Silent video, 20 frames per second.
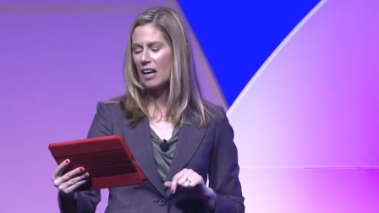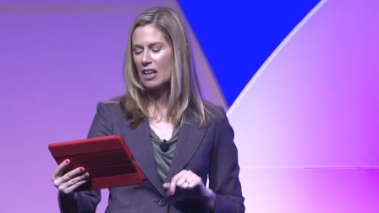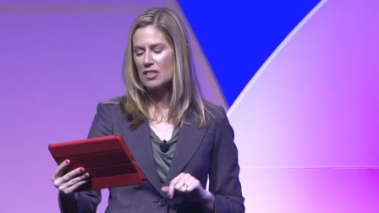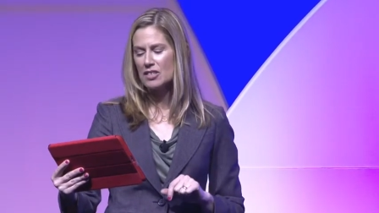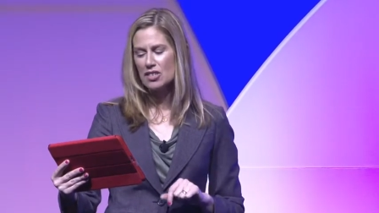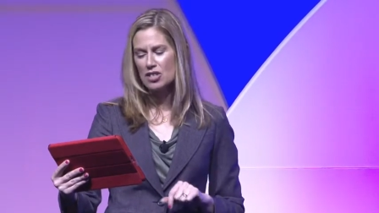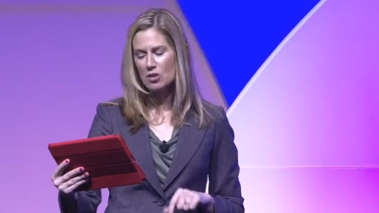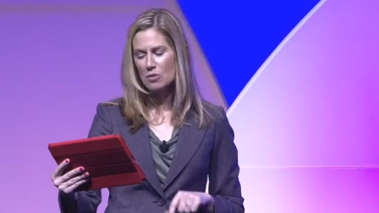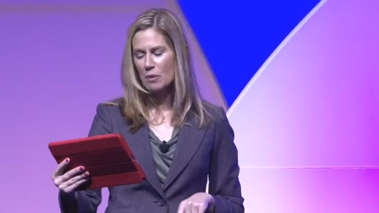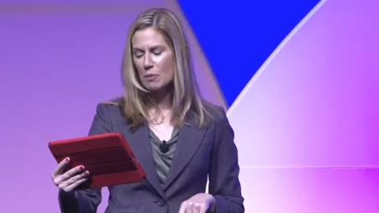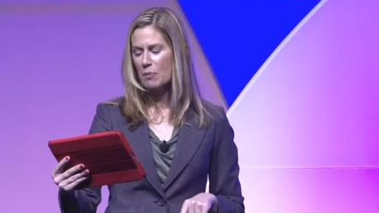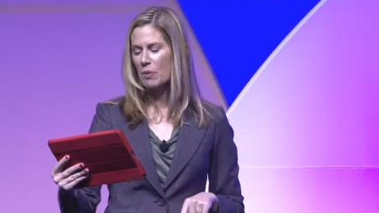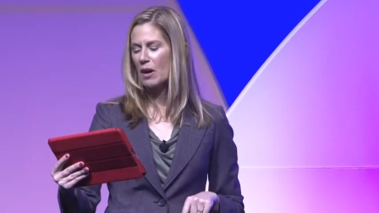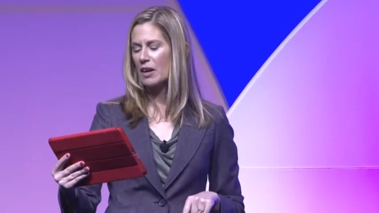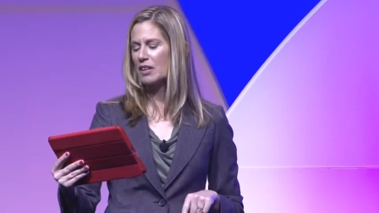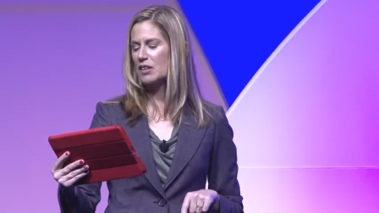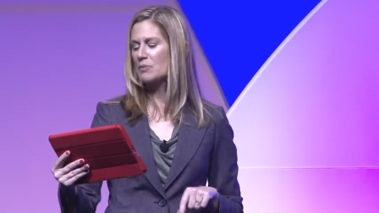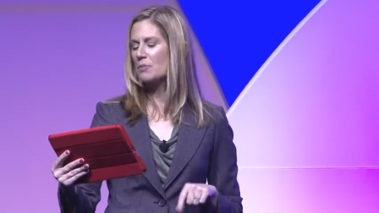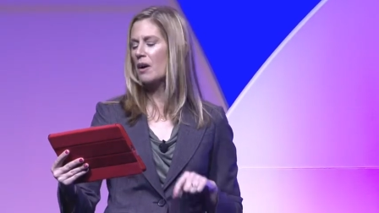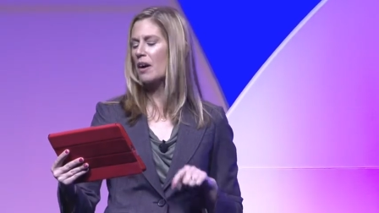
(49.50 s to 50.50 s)
consumer
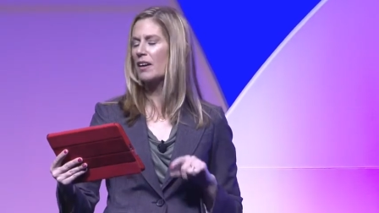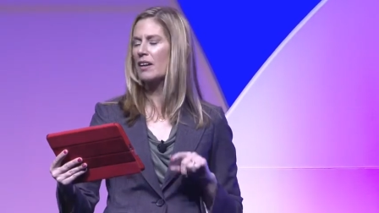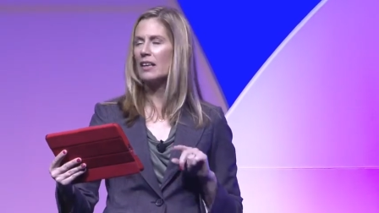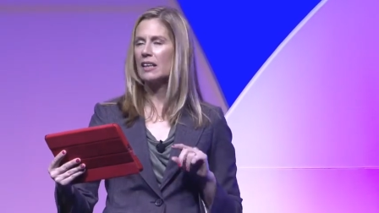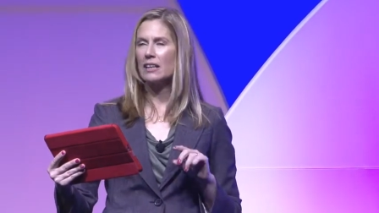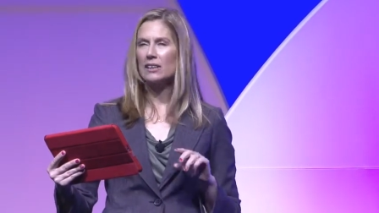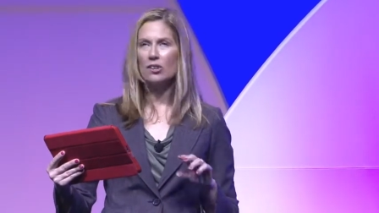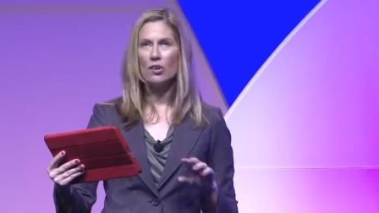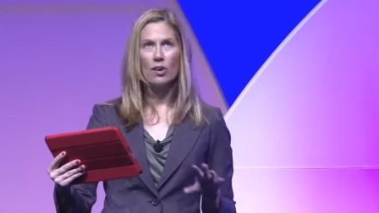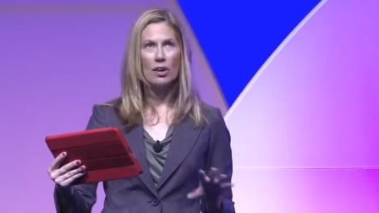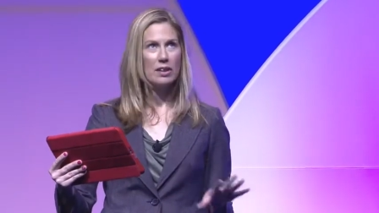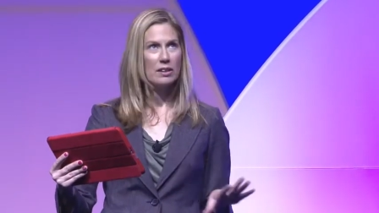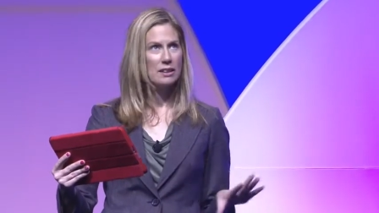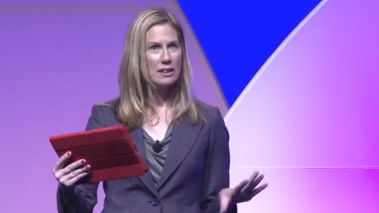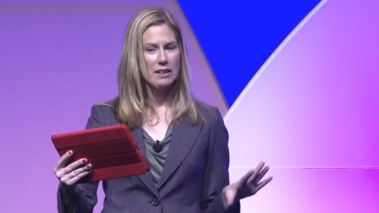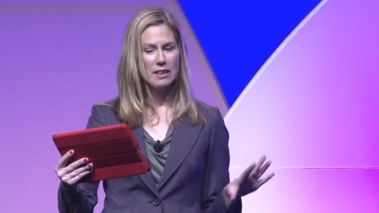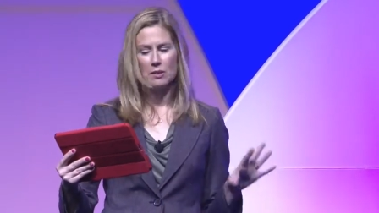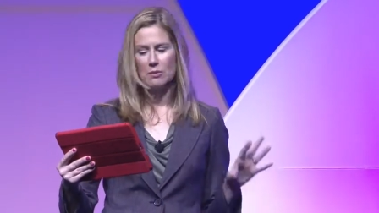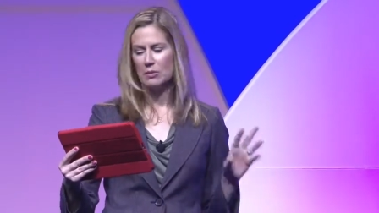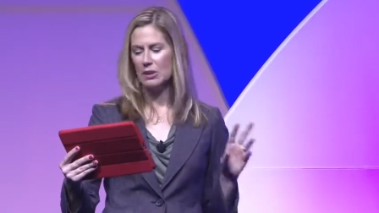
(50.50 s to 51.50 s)
product marketing,
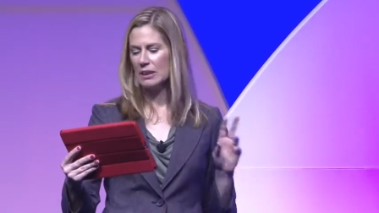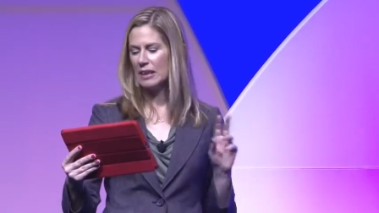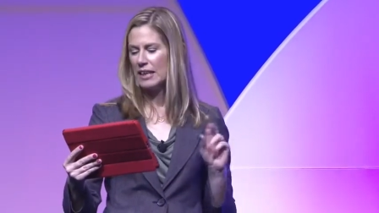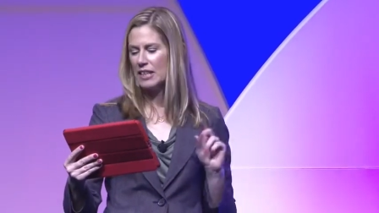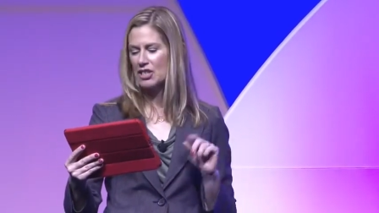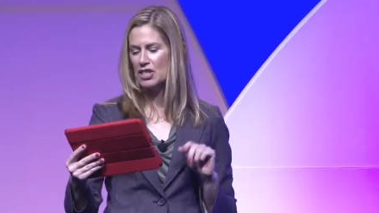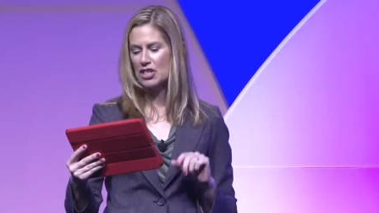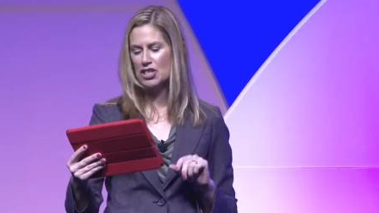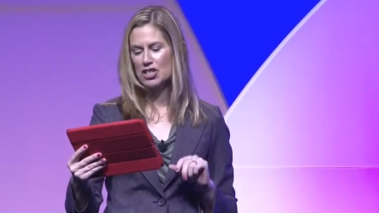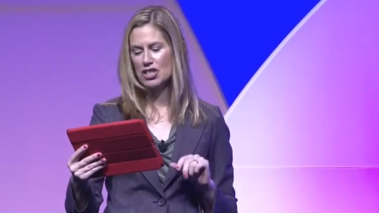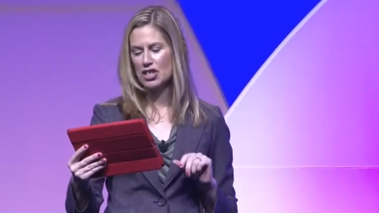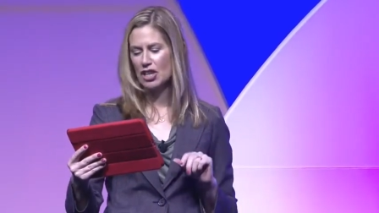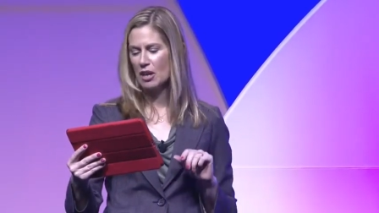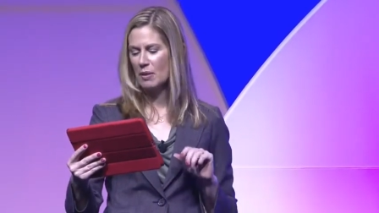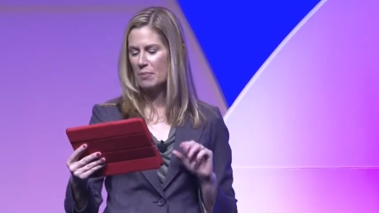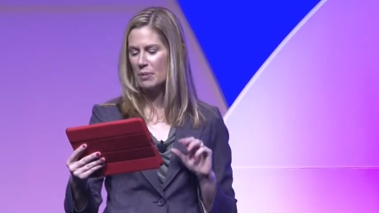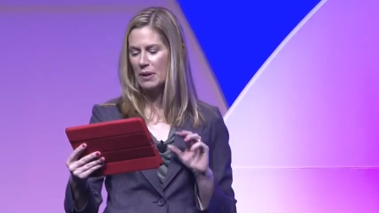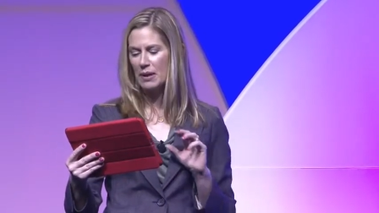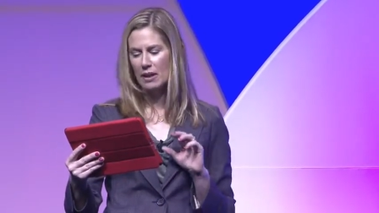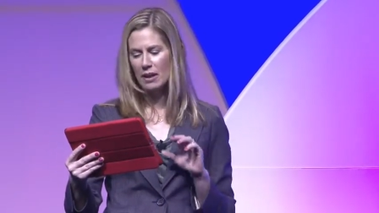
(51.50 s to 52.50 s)
loyalty and relationship,